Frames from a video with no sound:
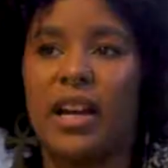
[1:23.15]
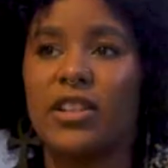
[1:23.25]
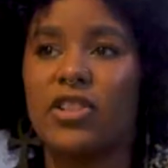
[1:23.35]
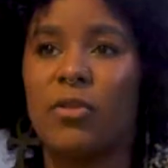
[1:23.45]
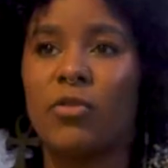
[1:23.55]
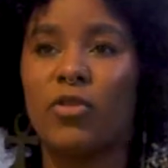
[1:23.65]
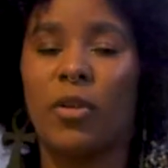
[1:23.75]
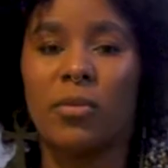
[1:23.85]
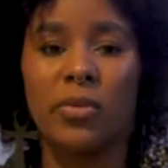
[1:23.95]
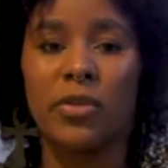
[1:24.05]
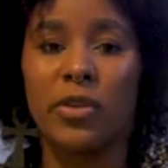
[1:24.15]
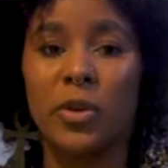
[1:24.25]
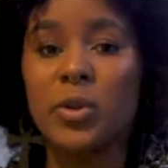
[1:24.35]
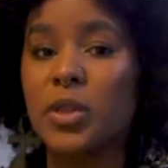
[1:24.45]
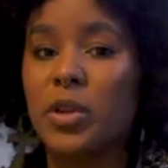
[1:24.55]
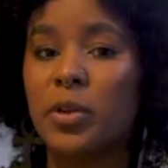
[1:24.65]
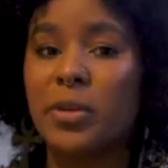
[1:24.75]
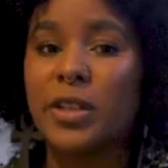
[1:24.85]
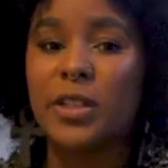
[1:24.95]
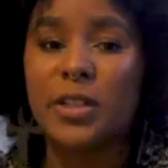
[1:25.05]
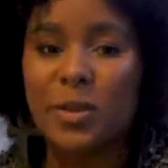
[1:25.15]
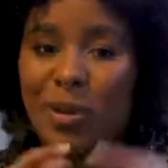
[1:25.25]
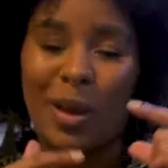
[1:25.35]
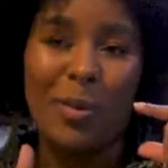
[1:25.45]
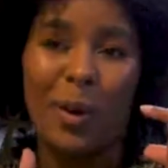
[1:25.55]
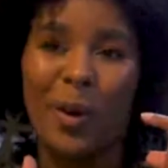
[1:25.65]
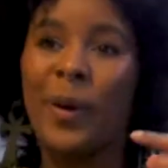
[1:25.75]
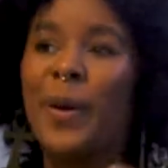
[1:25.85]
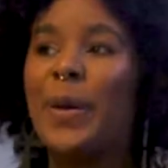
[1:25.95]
I jumped from those little pieces of paper